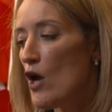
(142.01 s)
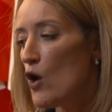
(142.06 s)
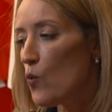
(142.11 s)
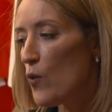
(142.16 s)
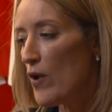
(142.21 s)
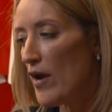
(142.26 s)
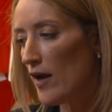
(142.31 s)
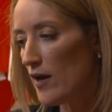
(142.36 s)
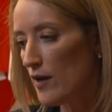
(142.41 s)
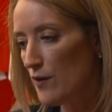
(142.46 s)

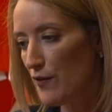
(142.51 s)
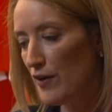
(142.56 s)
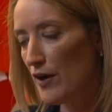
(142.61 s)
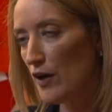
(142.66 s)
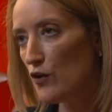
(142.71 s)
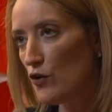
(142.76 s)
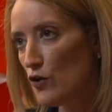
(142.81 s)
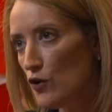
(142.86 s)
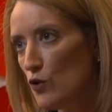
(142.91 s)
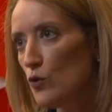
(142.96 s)
We are living
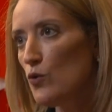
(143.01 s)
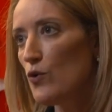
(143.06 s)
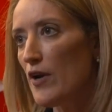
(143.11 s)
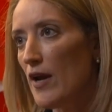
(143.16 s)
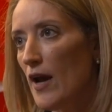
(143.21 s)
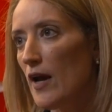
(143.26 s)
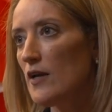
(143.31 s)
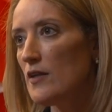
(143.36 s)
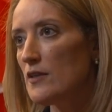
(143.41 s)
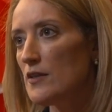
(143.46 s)
a new
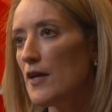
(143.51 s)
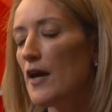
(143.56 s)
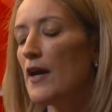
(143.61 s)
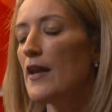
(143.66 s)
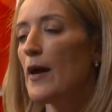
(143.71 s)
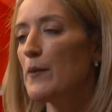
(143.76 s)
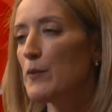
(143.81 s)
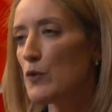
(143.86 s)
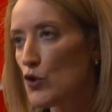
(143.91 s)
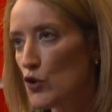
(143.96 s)
reality, and
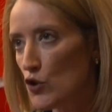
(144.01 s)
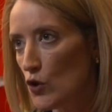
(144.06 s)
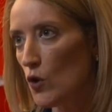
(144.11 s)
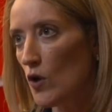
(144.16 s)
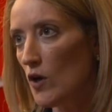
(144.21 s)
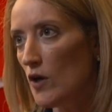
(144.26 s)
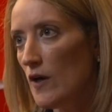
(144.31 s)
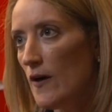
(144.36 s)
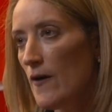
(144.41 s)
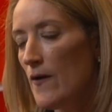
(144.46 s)
I'm
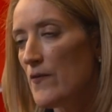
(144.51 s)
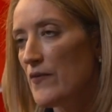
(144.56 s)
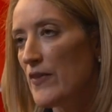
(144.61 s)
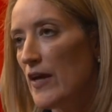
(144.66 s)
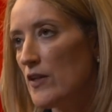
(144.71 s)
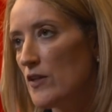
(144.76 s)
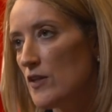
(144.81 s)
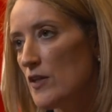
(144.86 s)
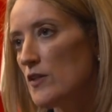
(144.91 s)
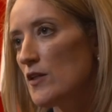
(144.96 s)
sure
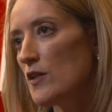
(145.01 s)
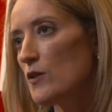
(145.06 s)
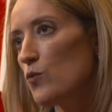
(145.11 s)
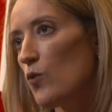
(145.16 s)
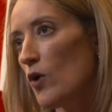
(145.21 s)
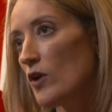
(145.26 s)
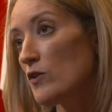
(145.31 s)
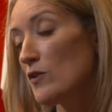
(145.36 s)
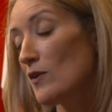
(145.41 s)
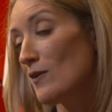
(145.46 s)
that this is
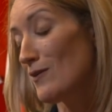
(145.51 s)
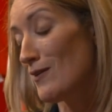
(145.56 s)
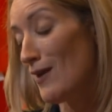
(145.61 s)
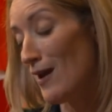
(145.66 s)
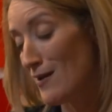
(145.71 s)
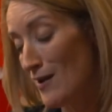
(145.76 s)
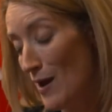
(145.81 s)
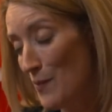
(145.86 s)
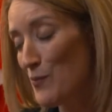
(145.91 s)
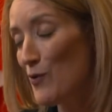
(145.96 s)
what a
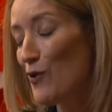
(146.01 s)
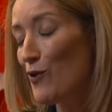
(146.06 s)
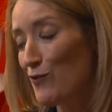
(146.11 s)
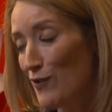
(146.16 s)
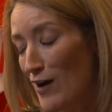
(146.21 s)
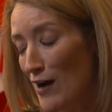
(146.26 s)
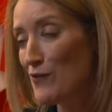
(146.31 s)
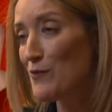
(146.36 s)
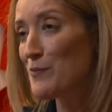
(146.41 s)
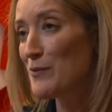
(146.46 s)
number of
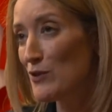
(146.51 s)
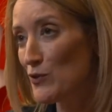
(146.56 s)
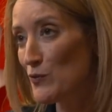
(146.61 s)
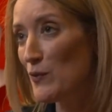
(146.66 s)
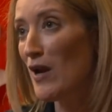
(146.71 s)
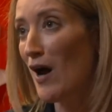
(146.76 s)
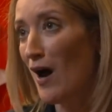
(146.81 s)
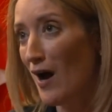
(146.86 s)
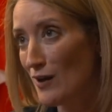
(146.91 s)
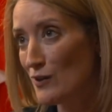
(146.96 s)
governments
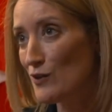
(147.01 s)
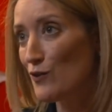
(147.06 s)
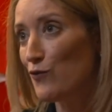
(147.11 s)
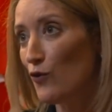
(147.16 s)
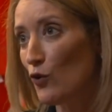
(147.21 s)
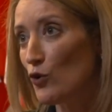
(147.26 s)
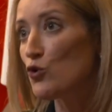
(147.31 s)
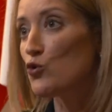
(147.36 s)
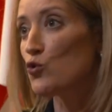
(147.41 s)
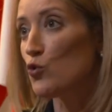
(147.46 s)
will ask
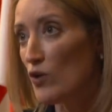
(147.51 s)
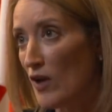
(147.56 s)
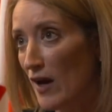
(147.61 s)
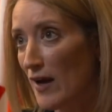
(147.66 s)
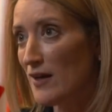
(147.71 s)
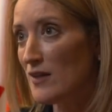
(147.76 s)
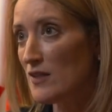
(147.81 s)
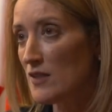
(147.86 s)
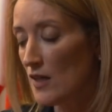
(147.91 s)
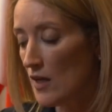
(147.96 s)
for
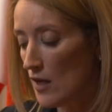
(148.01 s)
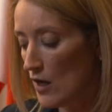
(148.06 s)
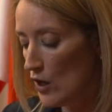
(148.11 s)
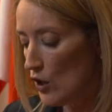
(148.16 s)
tonight,